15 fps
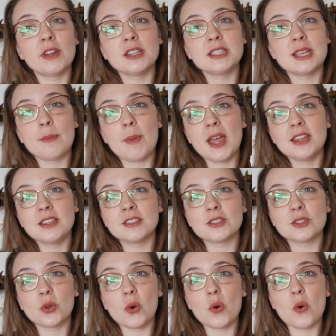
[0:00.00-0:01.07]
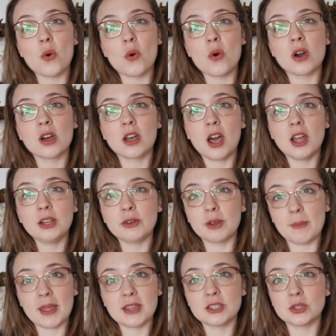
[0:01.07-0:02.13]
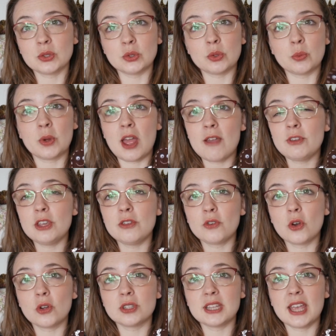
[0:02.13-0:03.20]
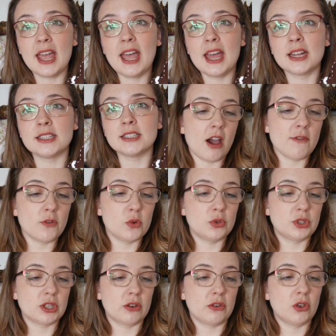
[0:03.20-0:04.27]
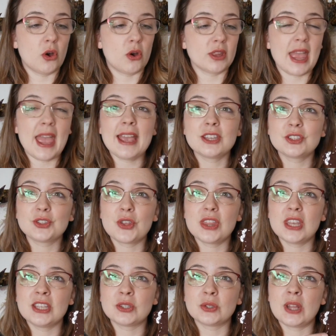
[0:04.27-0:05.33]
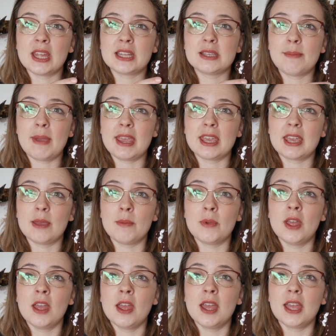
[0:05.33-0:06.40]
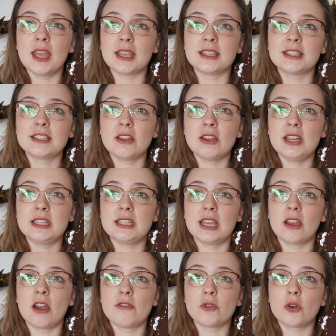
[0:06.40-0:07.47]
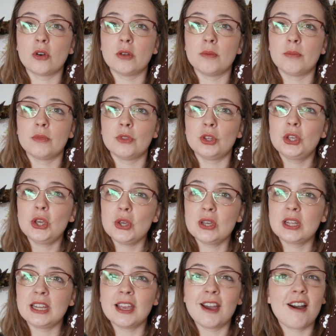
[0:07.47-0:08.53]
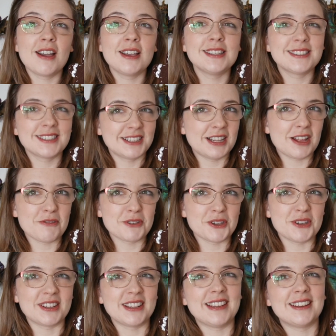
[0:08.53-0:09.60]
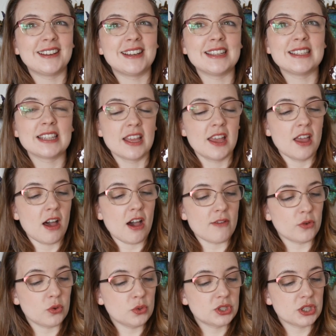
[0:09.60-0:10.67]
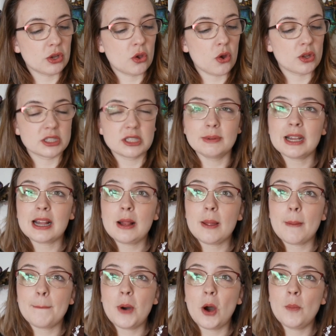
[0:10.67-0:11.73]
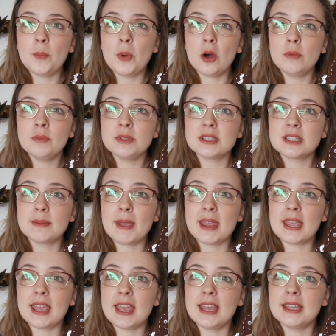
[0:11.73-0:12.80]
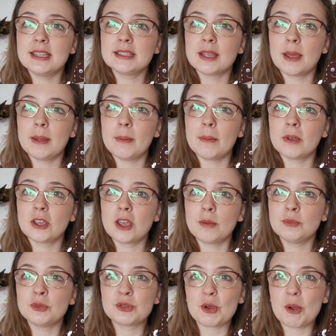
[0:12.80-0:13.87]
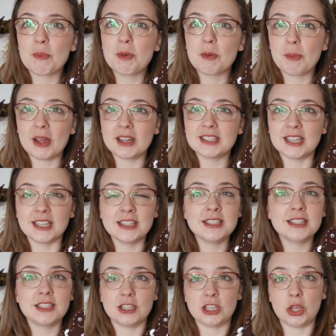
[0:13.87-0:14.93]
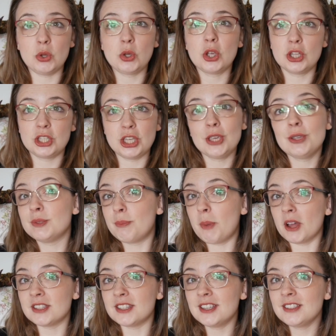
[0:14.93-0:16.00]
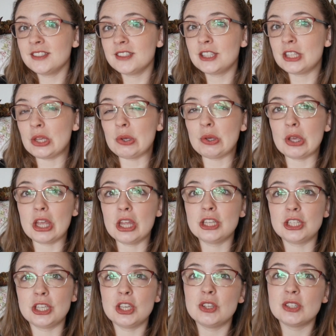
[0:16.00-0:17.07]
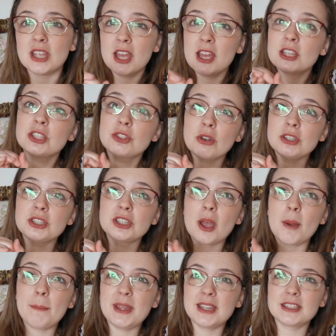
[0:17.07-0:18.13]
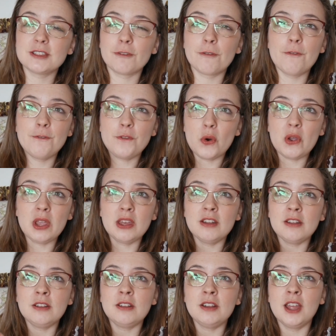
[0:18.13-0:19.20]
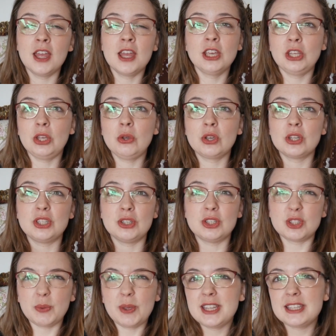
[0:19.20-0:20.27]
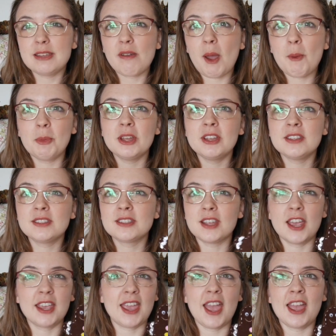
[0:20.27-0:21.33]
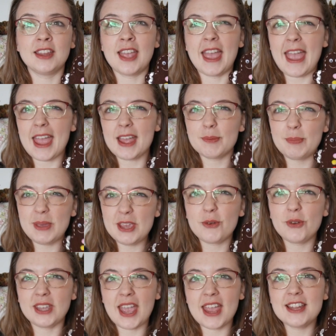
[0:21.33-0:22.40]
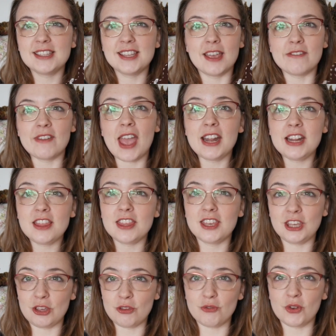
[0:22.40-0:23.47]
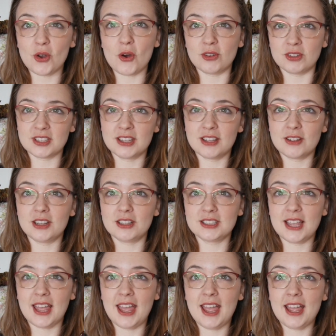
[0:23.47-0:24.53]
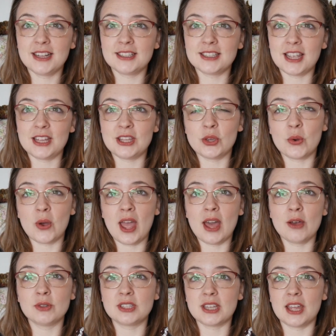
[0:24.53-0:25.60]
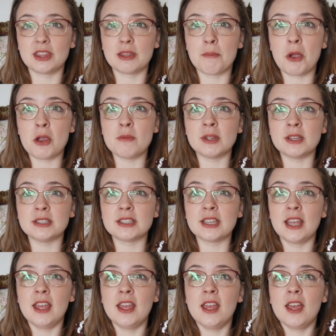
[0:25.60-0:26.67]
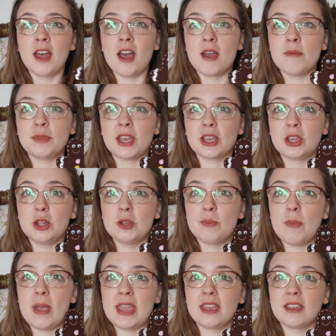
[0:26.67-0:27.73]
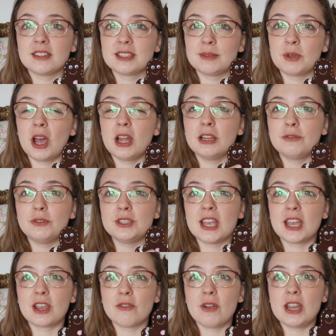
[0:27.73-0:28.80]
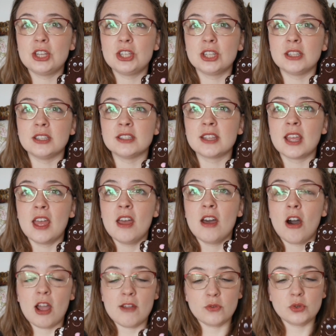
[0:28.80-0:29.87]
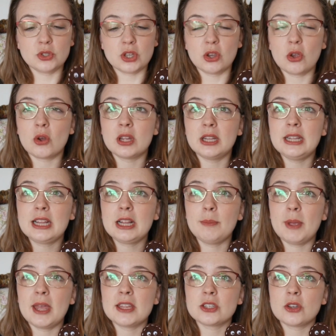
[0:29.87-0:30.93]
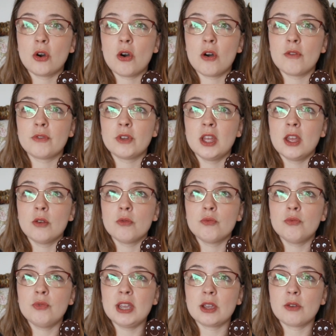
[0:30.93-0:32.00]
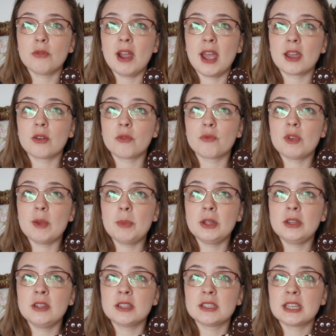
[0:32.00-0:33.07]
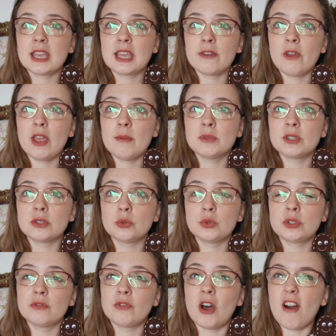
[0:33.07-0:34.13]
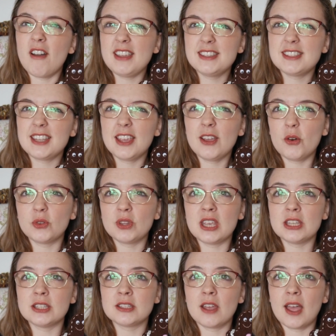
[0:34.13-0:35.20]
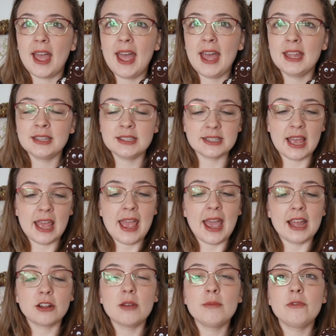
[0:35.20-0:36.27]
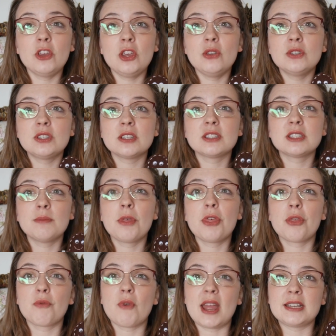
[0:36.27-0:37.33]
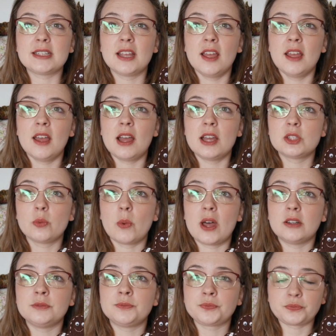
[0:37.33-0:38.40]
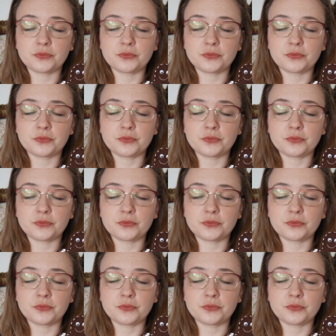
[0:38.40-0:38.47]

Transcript: felt tip pens or colouring pencils or whatever you've got to hand. I've also got extra things on here to make him exciting. I've got googly eyes, love googly eyes. I've also got some little pom-poms to make his gumdrop buttons. You could use buttons, you could use scrunched up bits of foil, you could use sweetie wrappers. Again, be creative, anything you've got to hand in your house at the moment that could make some colourful decorations. I've also got a little bit of rick-rack ribbon to give him sort of icing on his hands, and I've used some thread as well.